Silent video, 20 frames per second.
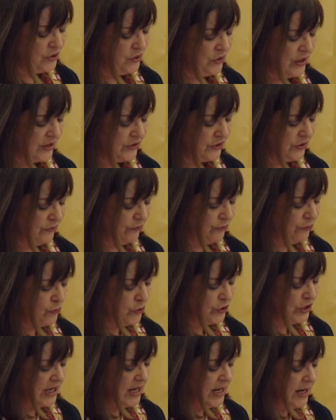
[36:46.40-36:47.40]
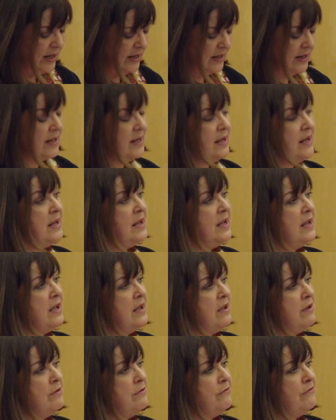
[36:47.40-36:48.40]
2014.
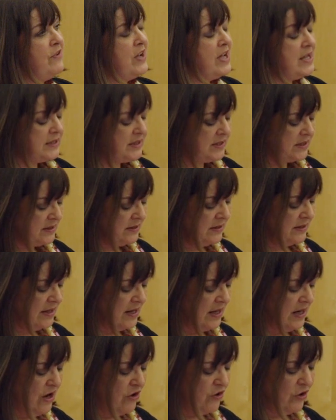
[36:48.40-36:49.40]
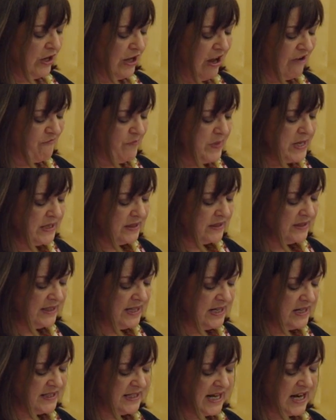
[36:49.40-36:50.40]
First, a local government,
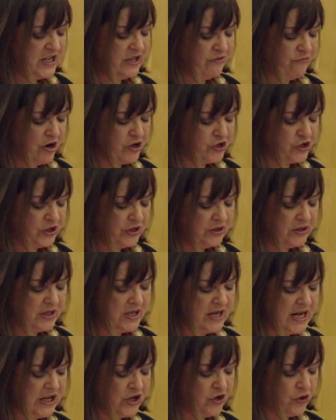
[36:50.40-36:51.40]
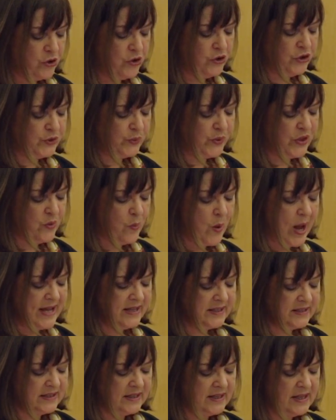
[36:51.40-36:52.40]
seen as anti-Russian and in cahoots with the
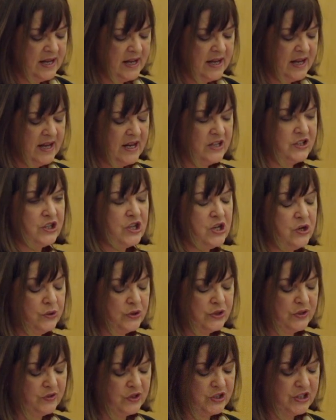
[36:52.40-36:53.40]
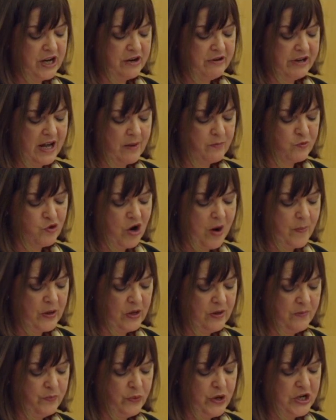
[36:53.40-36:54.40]
West, is accused of stirring up
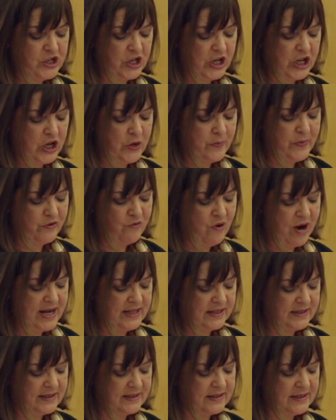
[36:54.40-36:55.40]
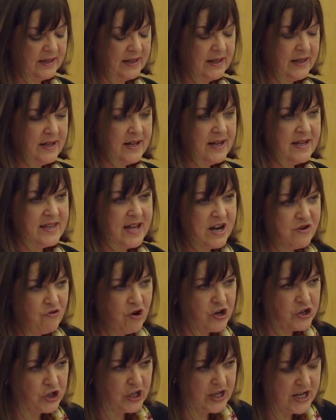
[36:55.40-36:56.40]
trouble and breaching human rights. Then
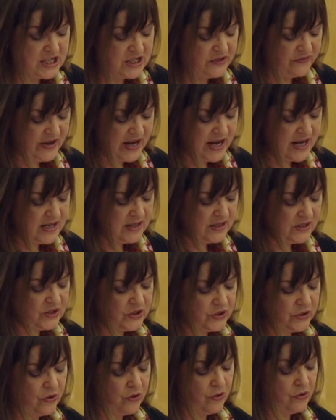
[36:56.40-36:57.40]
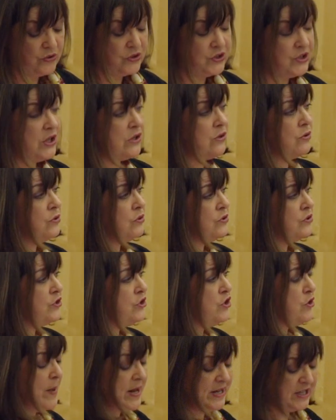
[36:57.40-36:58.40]
Russia intervenes on so-called
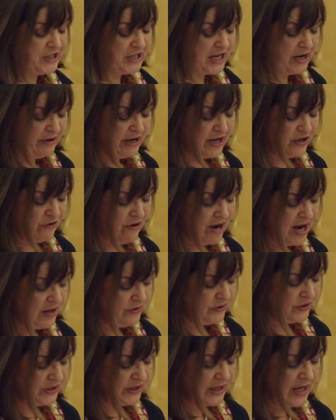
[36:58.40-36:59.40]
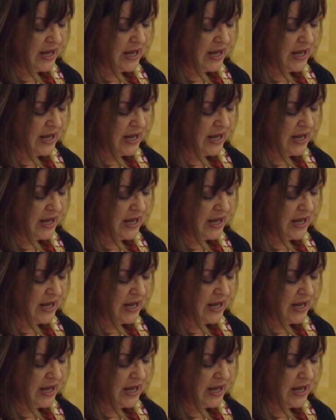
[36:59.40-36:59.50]
humanitarian grounds